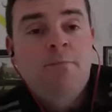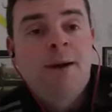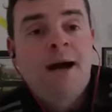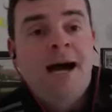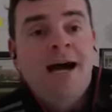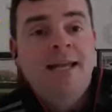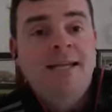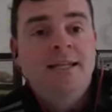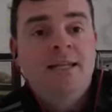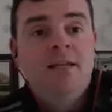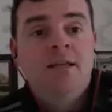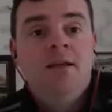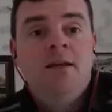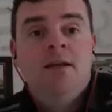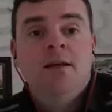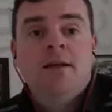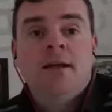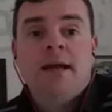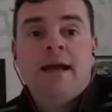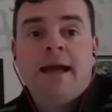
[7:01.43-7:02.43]
Paddy
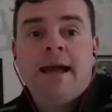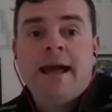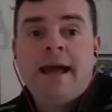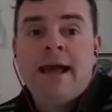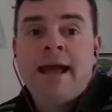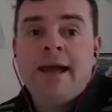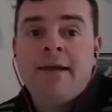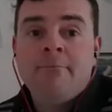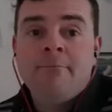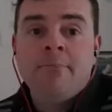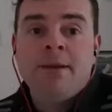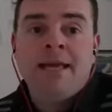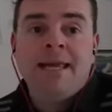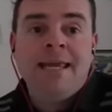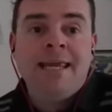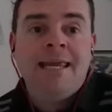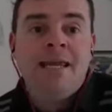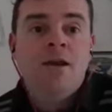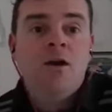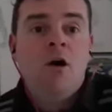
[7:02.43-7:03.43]

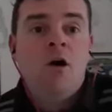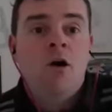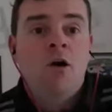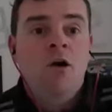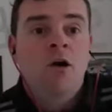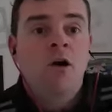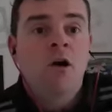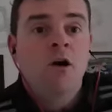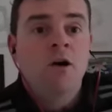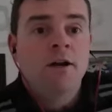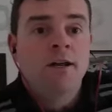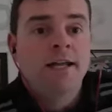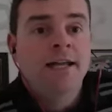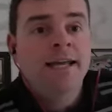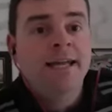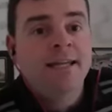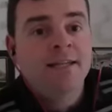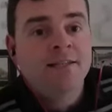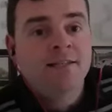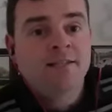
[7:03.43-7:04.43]

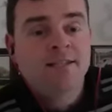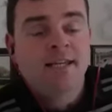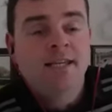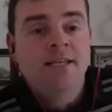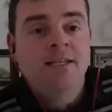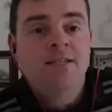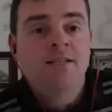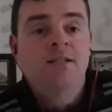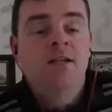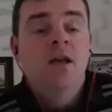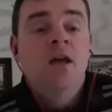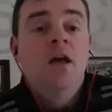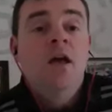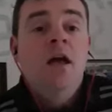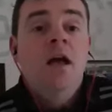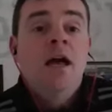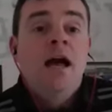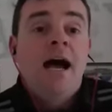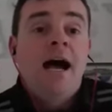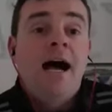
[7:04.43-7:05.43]
MERR86.
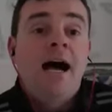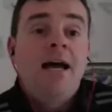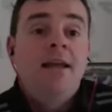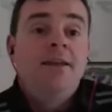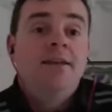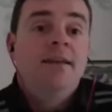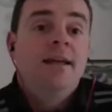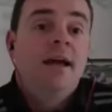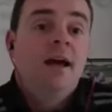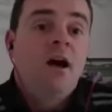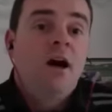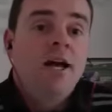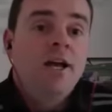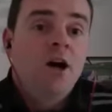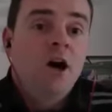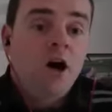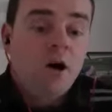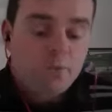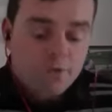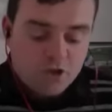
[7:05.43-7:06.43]
And I
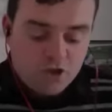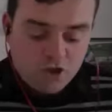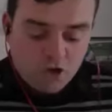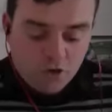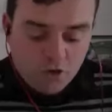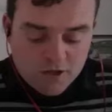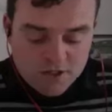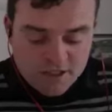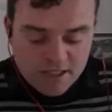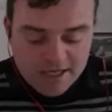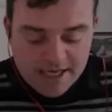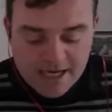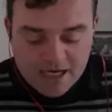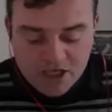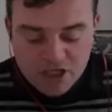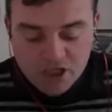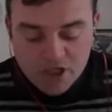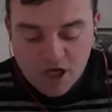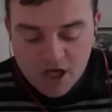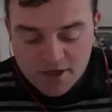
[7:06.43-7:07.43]
always throw a
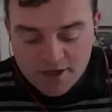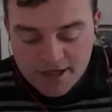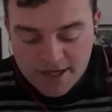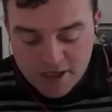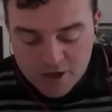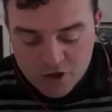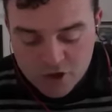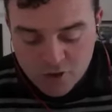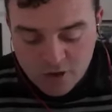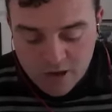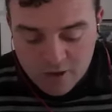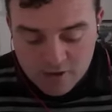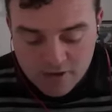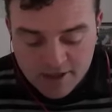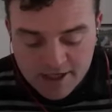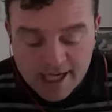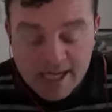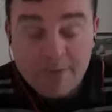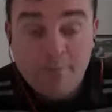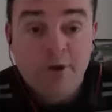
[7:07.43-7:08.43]
selection on there throughout
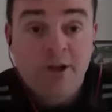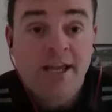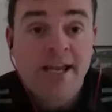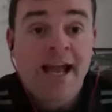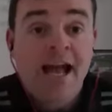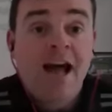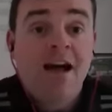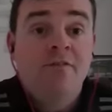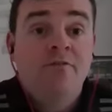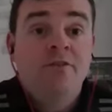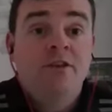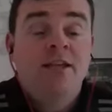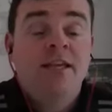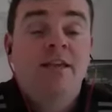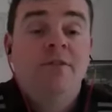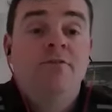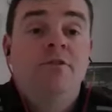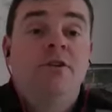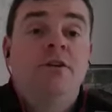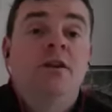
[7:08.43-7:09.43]
the day. But I have
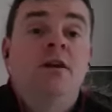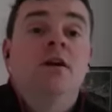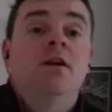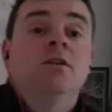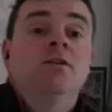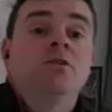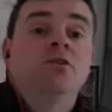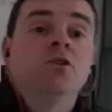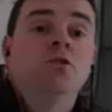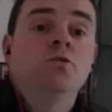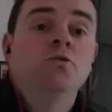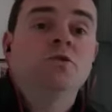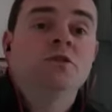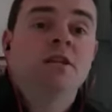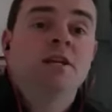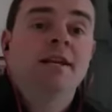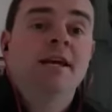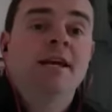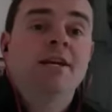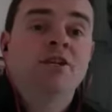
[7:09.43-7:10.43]
given two
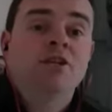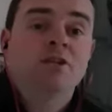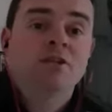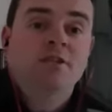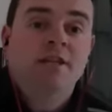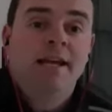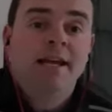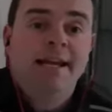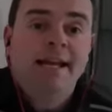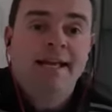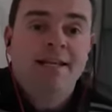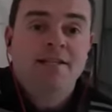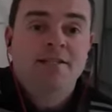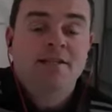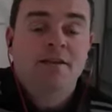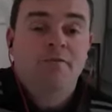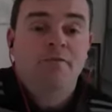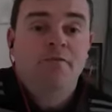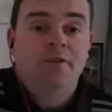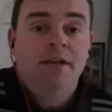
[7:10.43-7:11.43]
selections against
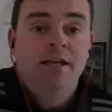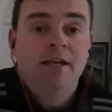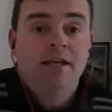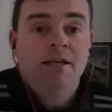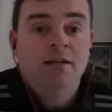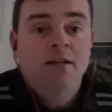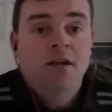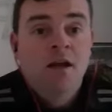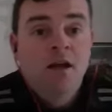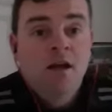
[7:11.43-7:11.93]
the field